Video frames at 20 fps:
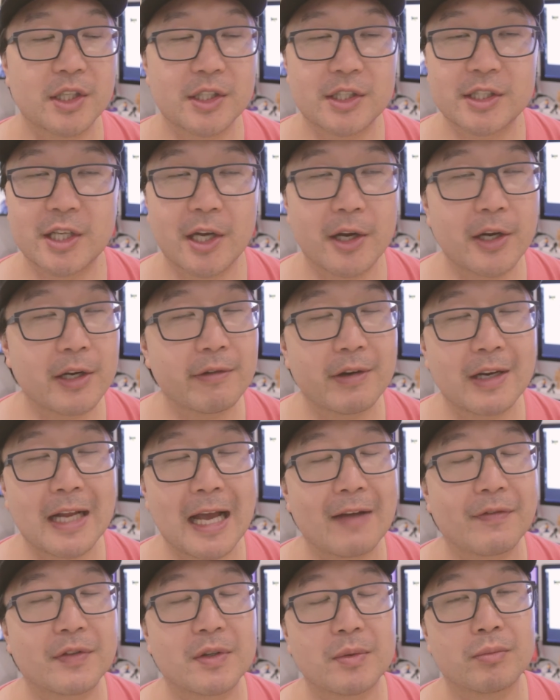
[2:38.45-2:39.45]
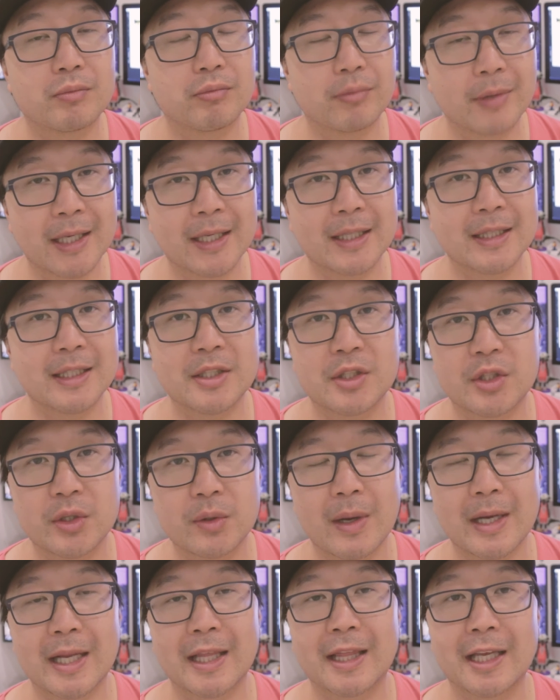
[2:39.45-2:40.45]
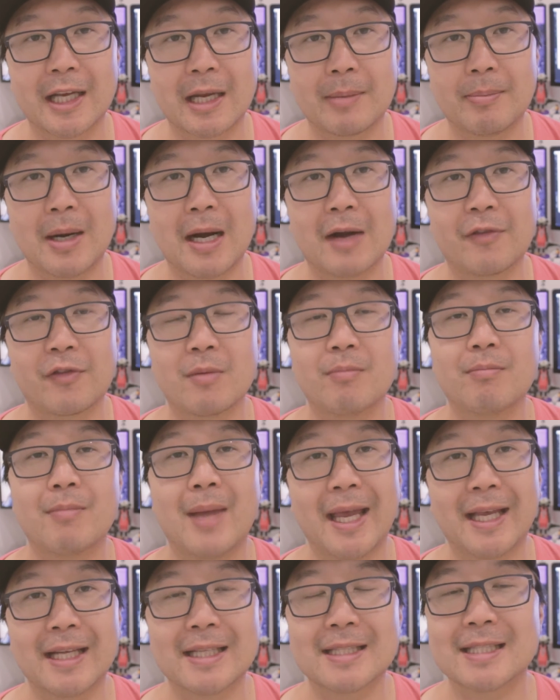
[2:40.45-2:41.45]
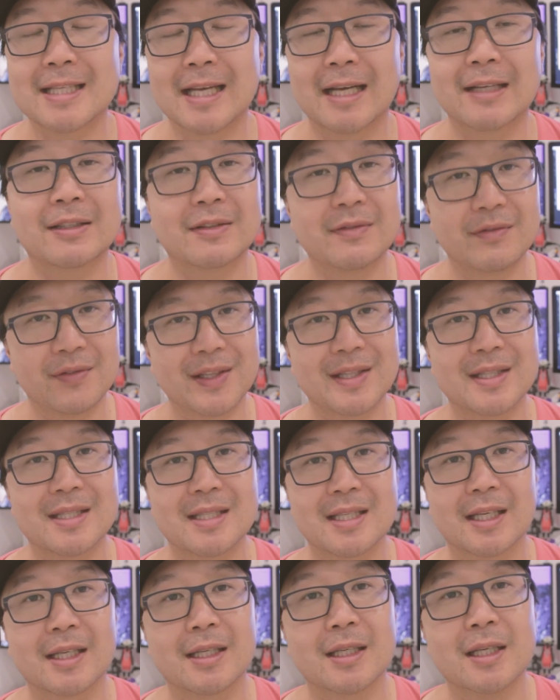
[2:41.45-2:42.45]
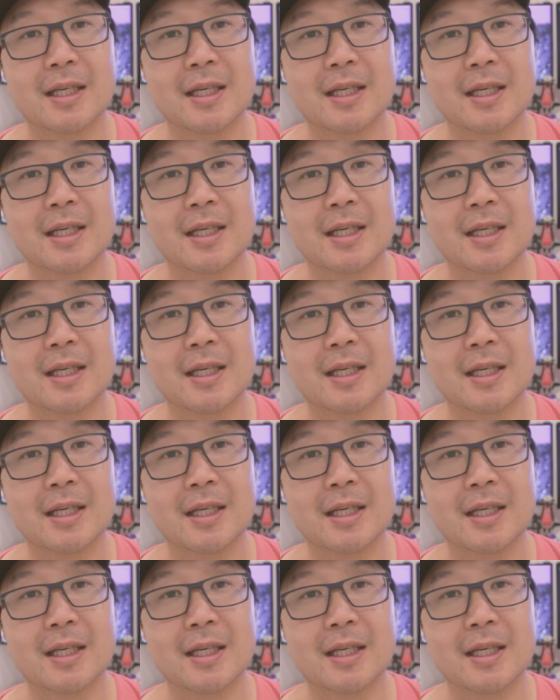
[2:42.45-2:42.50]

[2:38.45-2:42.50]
you don't even have to really do anything apart from make it sound convincing.